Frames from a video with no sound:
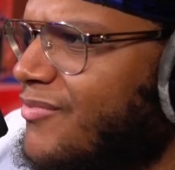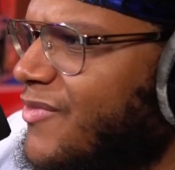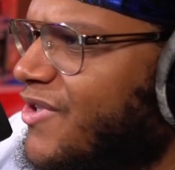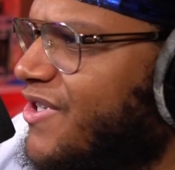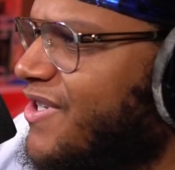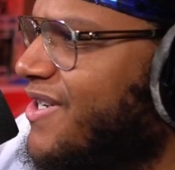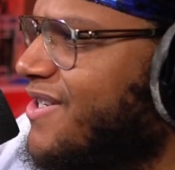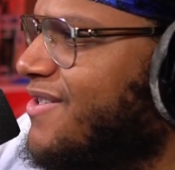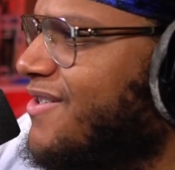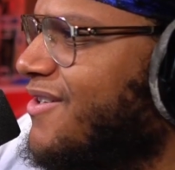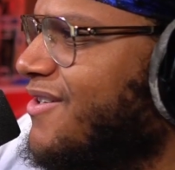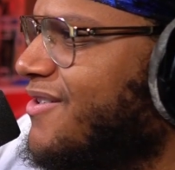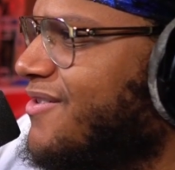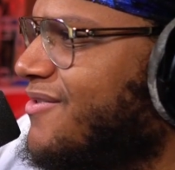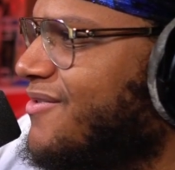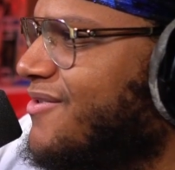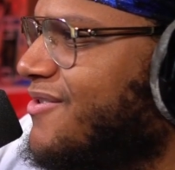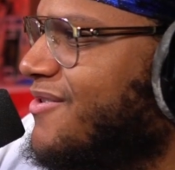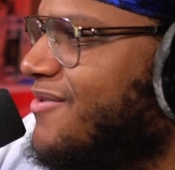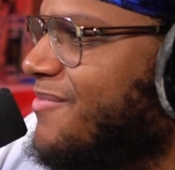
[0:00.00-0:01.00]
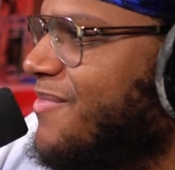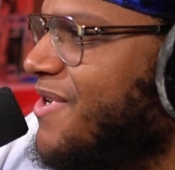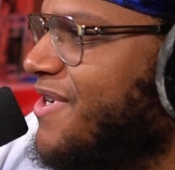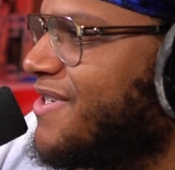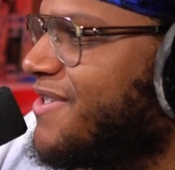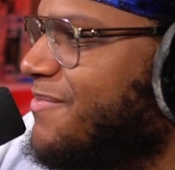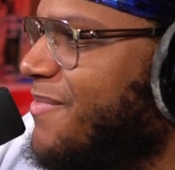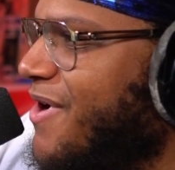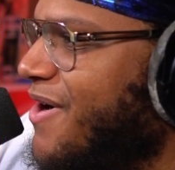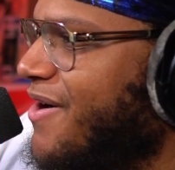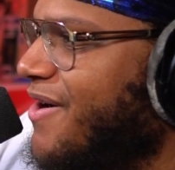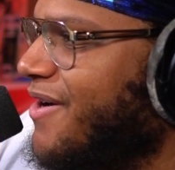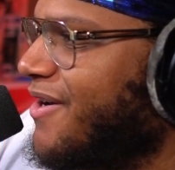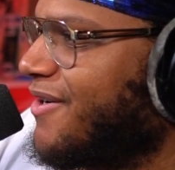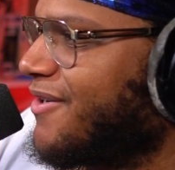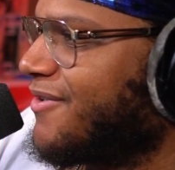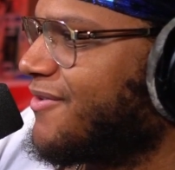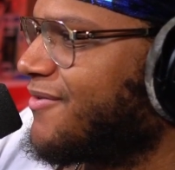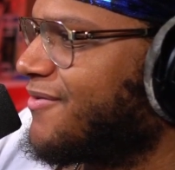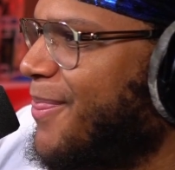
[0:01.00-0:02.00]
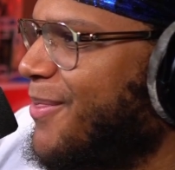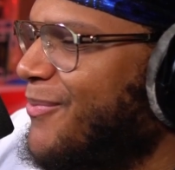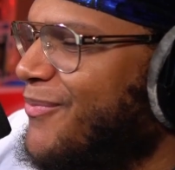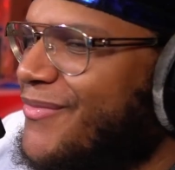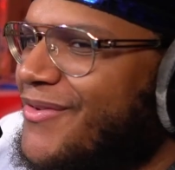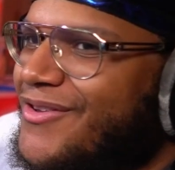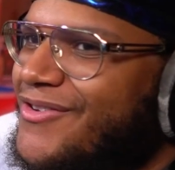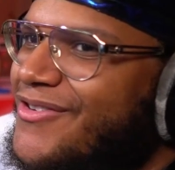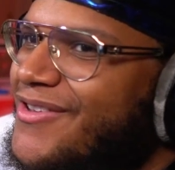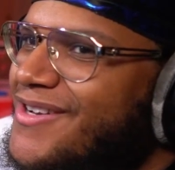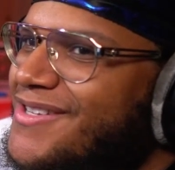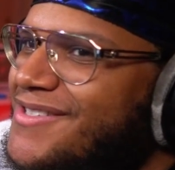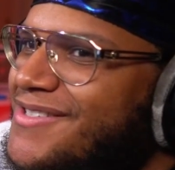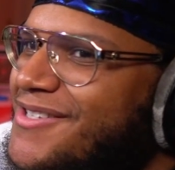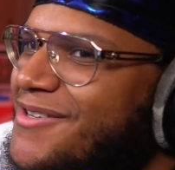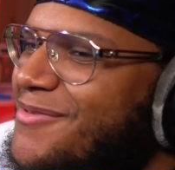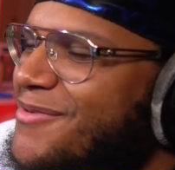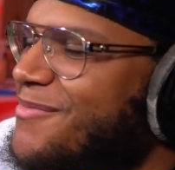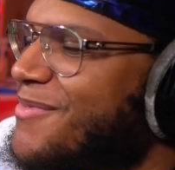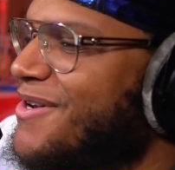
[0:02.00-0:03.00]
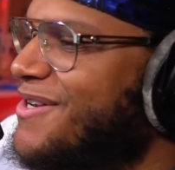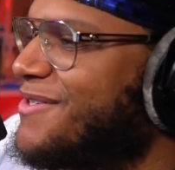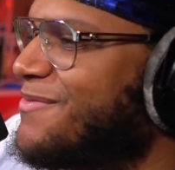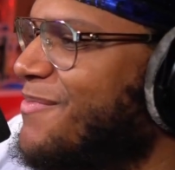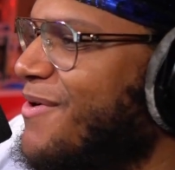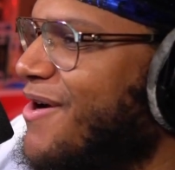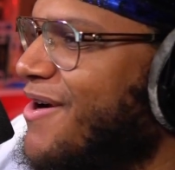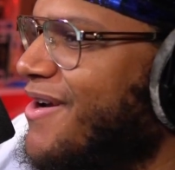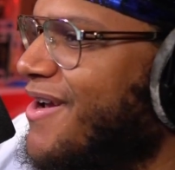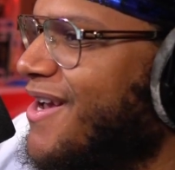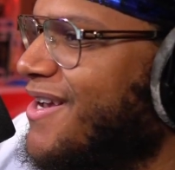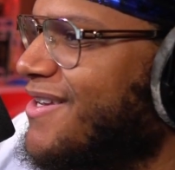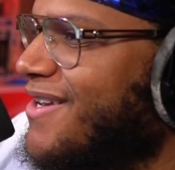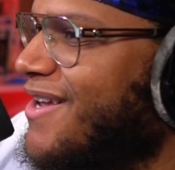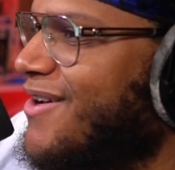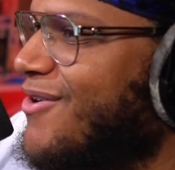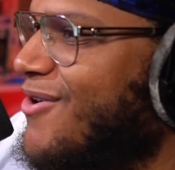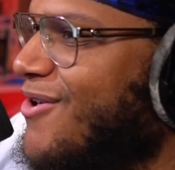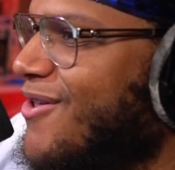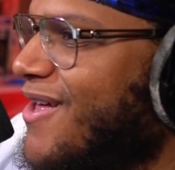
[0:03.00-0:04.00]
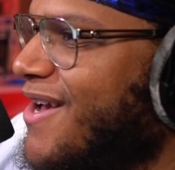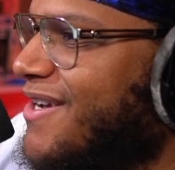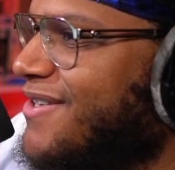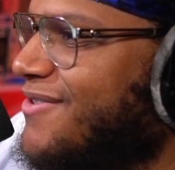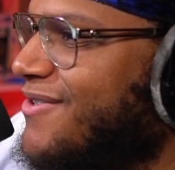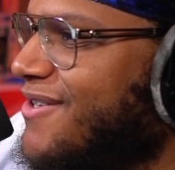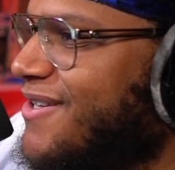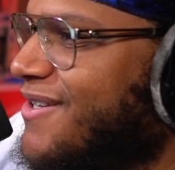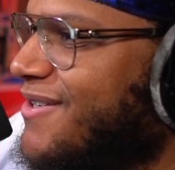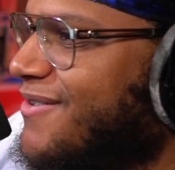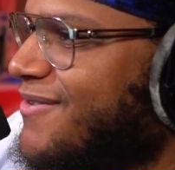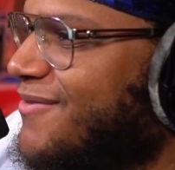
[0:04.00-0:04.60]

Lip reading: Doesn't look to be despairing. It doesn't seem to be despairing at all, actually.